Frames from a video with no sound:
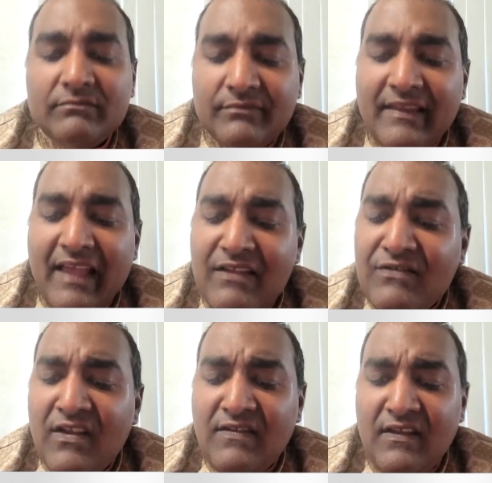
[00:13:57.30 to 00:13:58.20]
that's
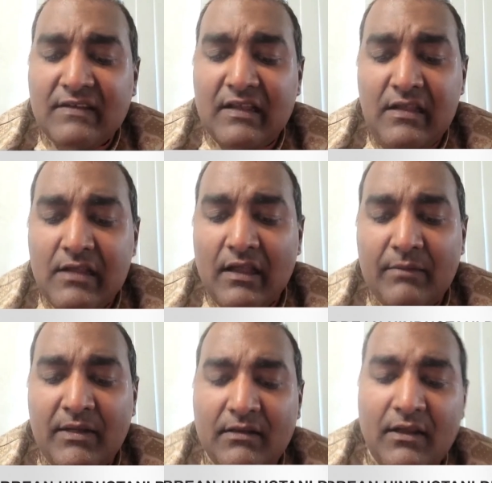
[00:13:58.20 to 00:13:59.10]
just it. Eh? I
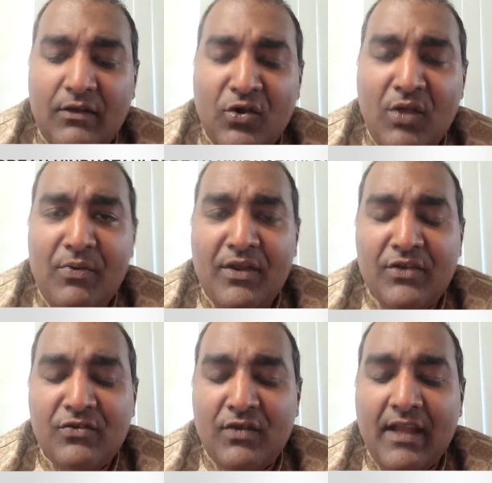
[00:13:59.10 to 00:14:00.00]
mean, Europe went
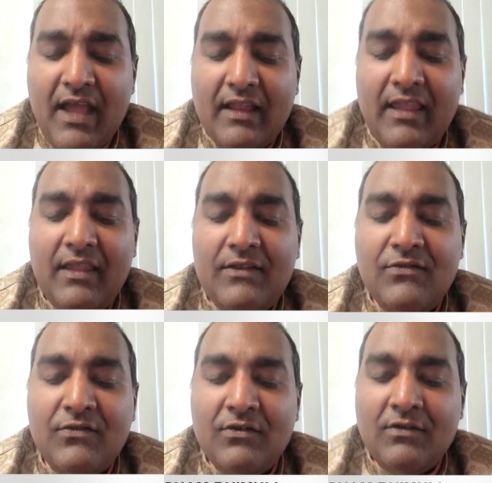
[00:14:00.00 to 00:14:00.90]
through a dark
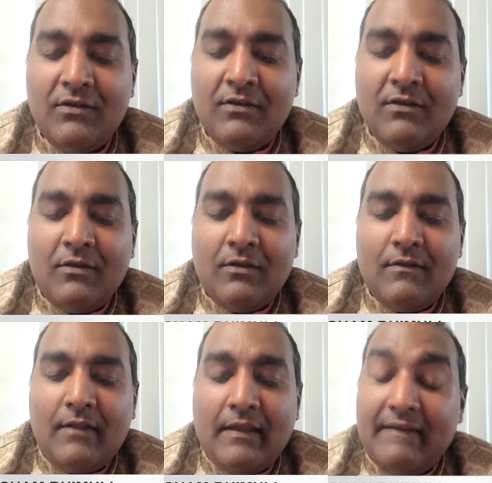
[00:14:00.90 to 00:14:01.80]
age
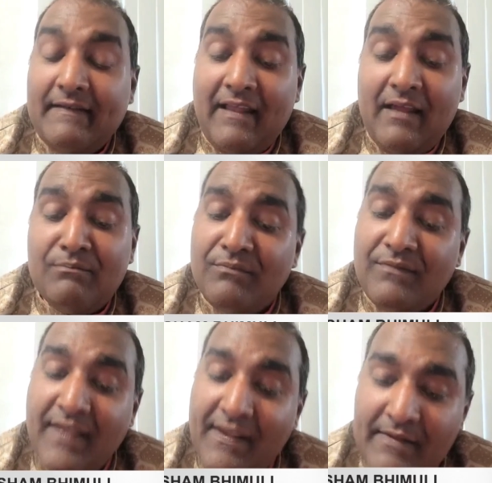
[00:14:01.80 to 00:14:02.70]
that Islam
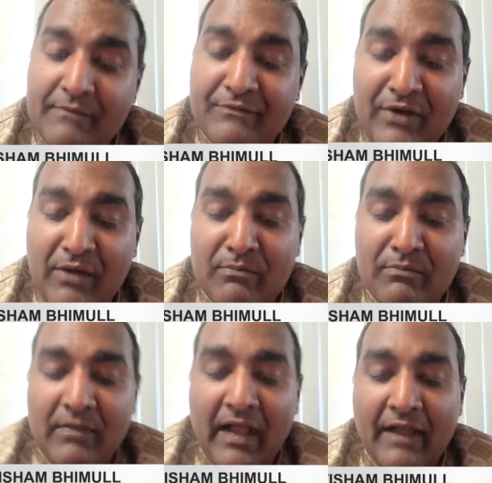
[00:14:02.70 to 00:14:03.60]
saved them from
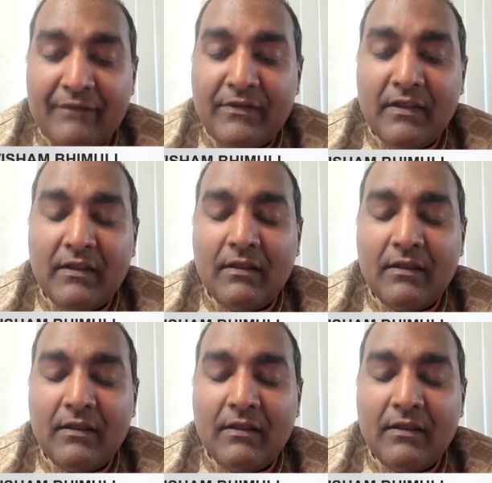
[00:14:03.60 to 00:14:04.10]
after